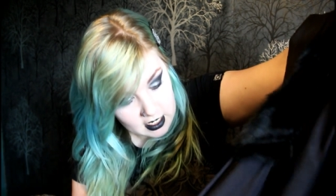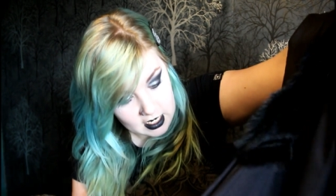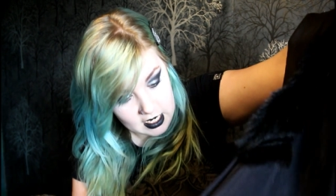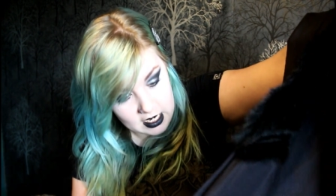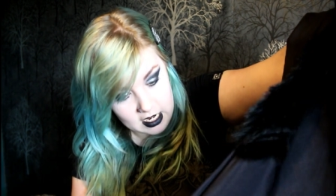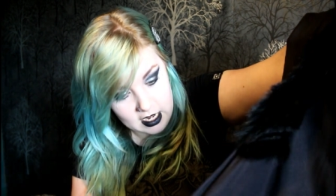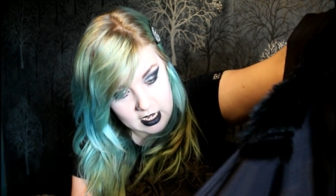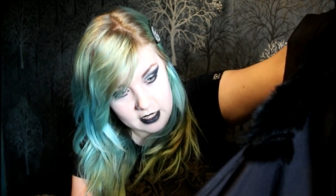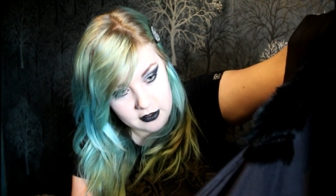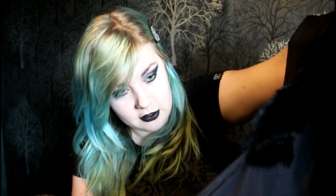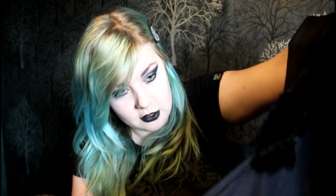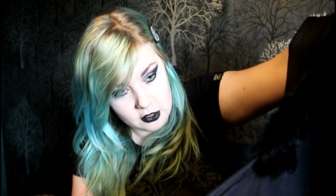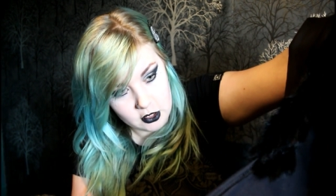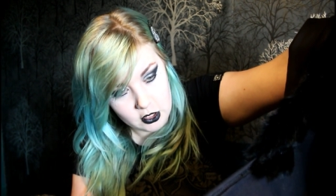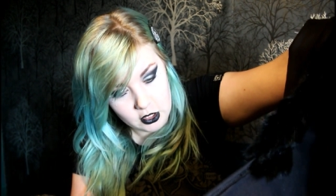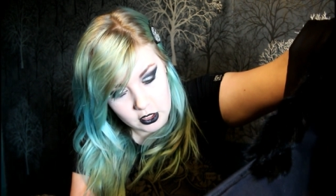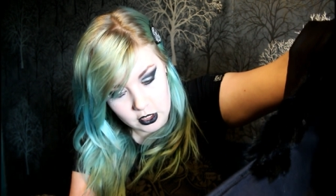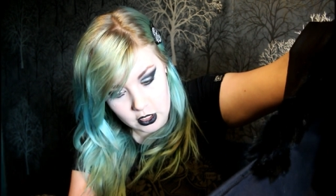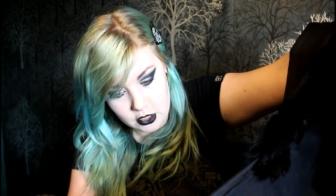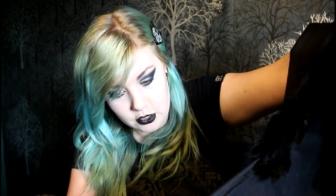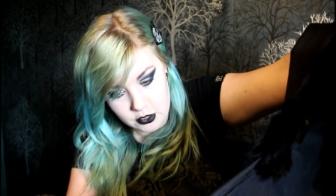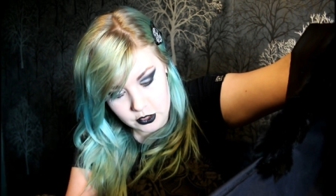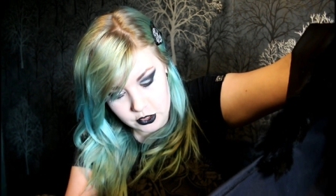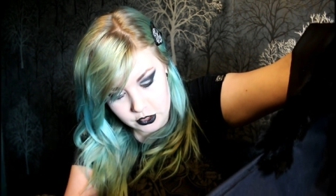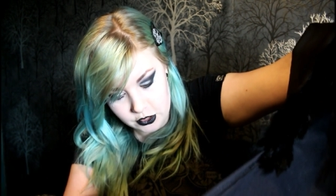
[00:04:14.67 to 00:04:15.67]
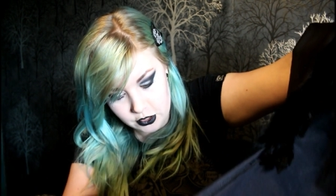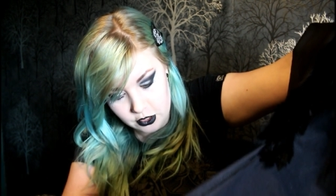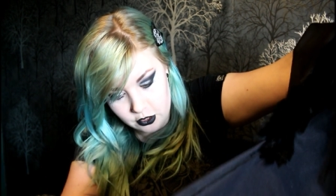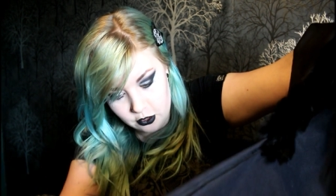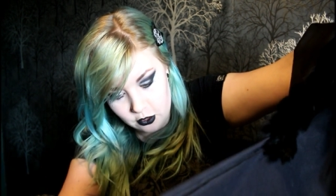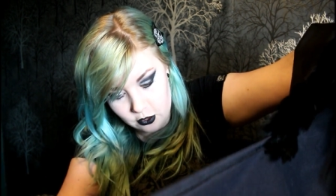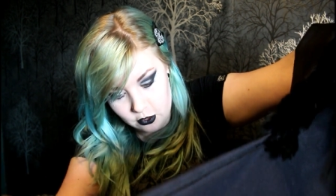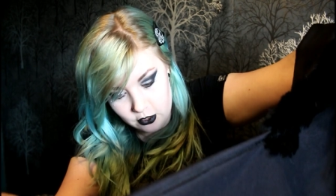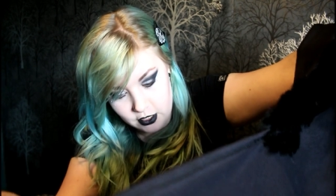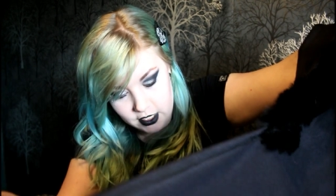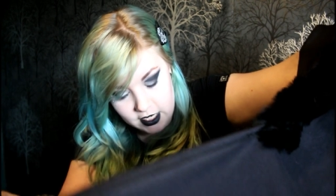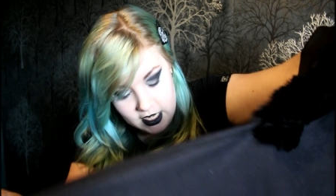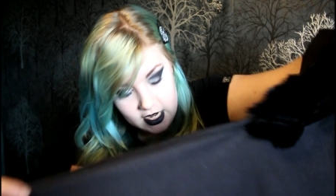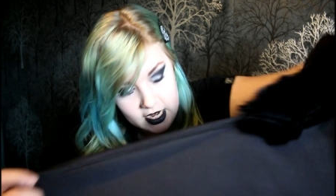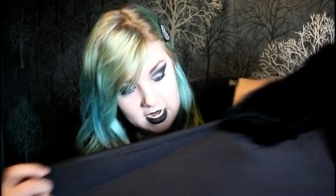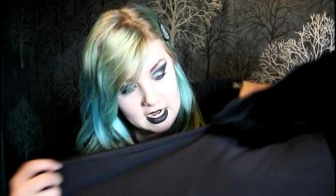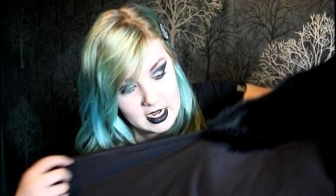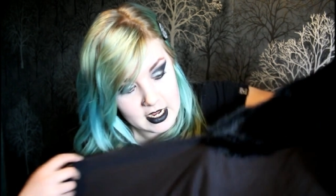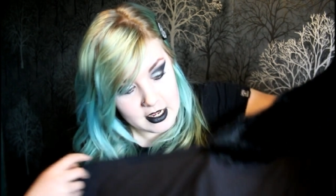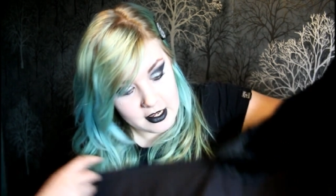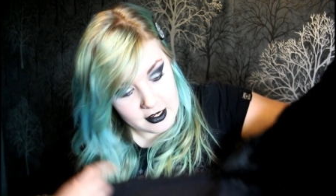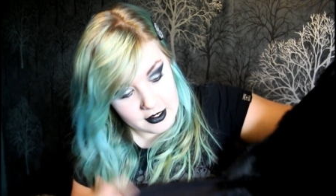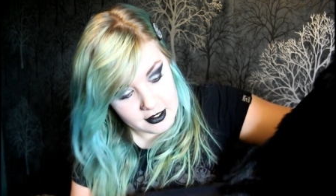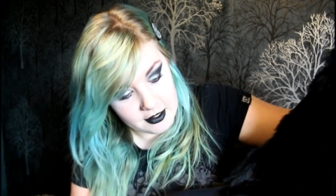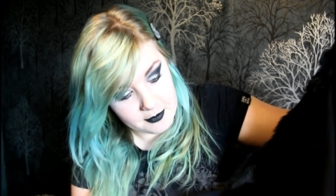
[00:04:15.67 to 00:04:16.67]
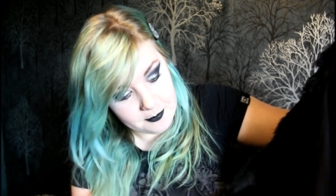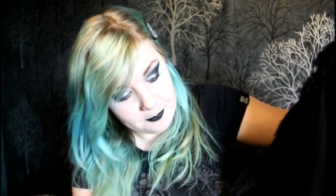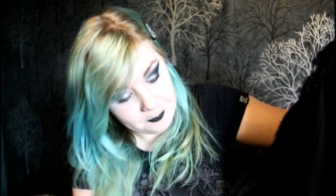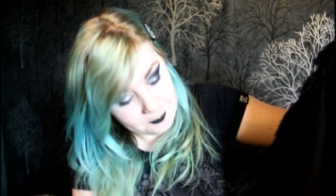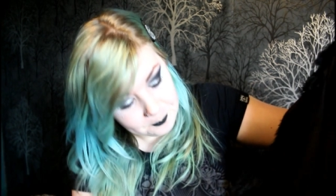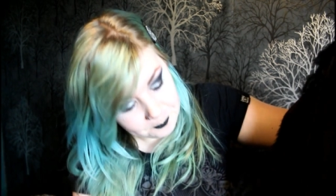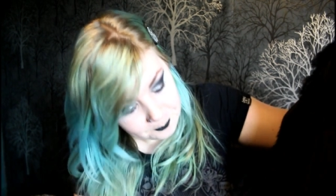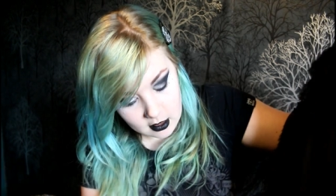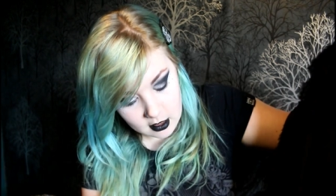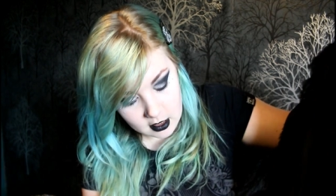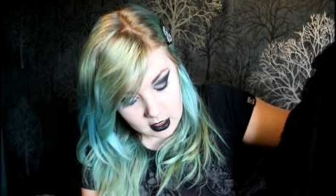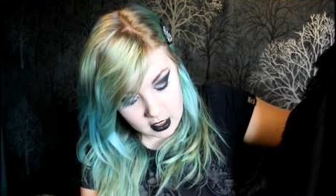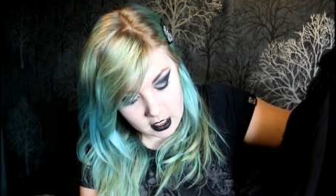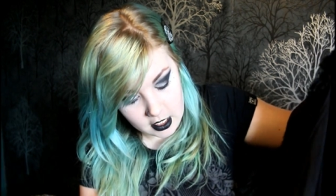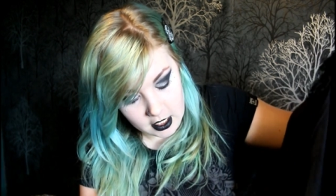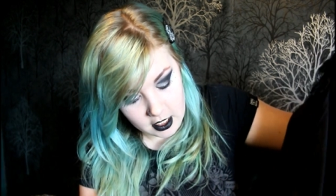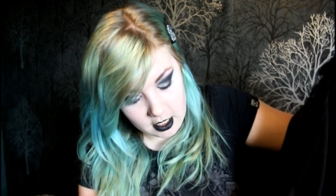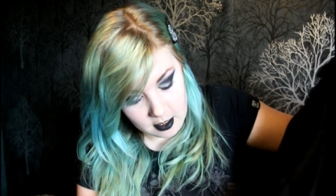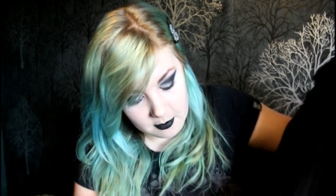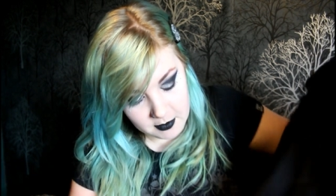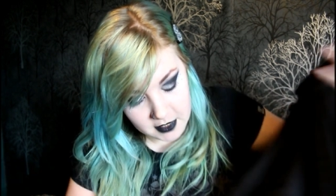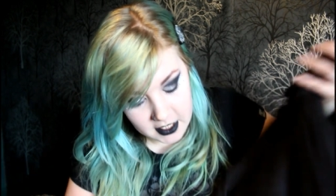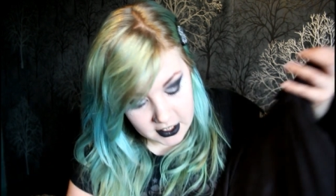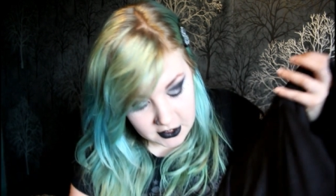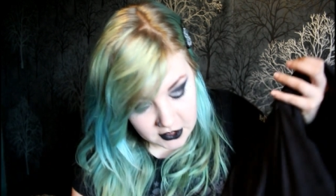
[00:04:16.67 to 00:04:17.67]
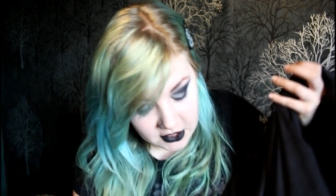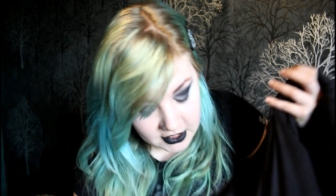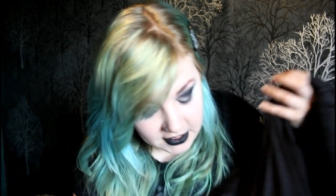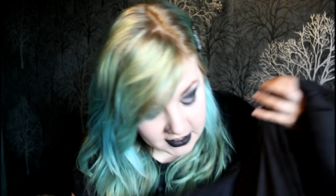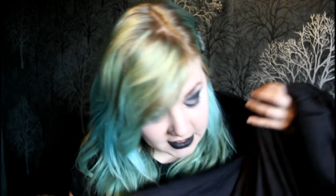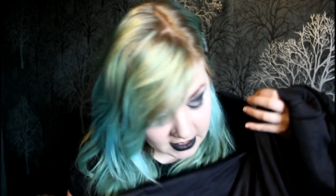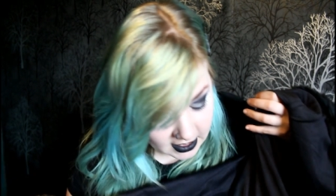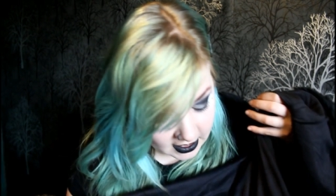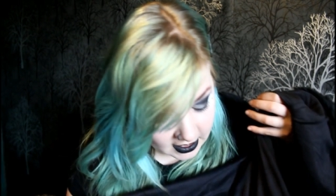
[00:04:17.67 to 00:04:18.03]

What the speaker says: and the closure on here, it just